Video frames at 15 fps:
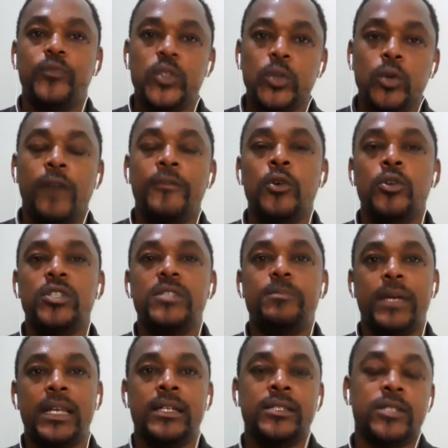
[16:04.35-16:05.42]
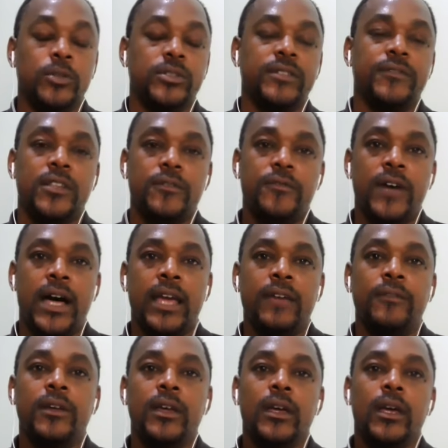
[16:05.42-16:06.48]
Two of those pillars out of the
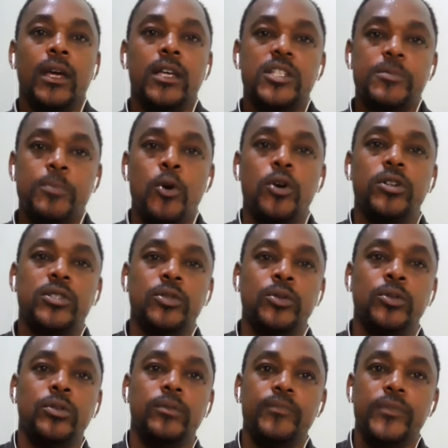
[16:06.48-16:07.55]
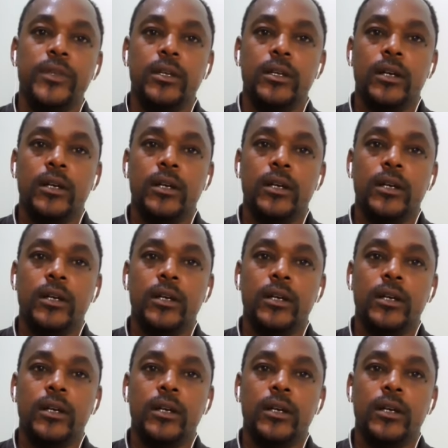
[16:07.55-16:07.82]
five spoke to,